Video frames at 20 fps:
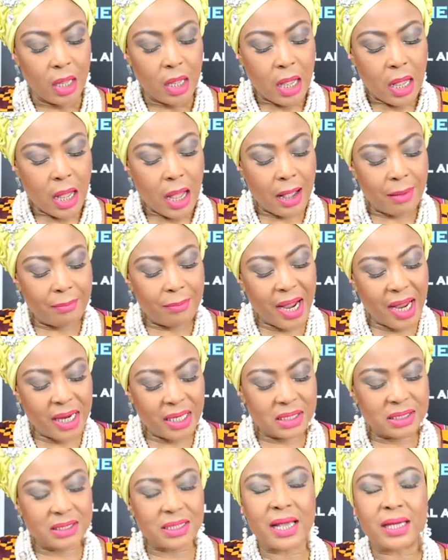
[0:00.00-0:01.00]
Our
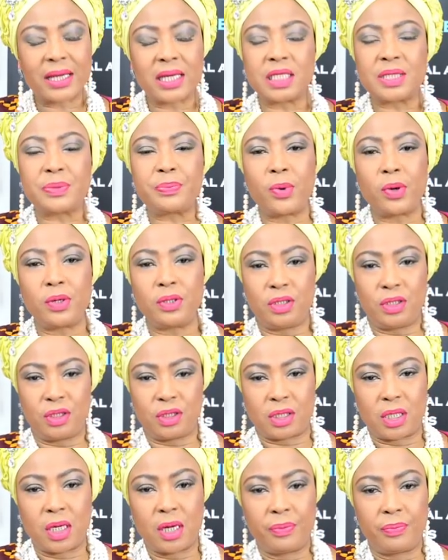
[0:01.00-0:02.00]
mind is like a
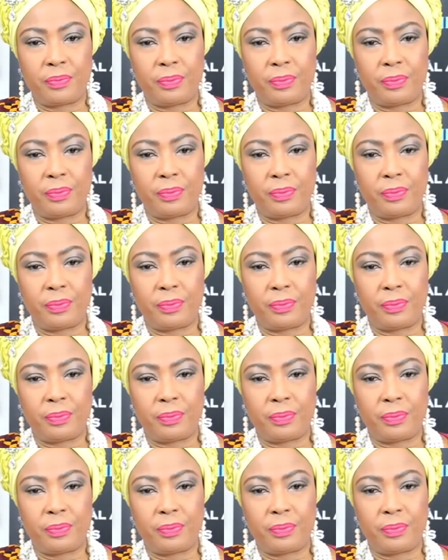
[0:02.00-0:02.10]
sponge.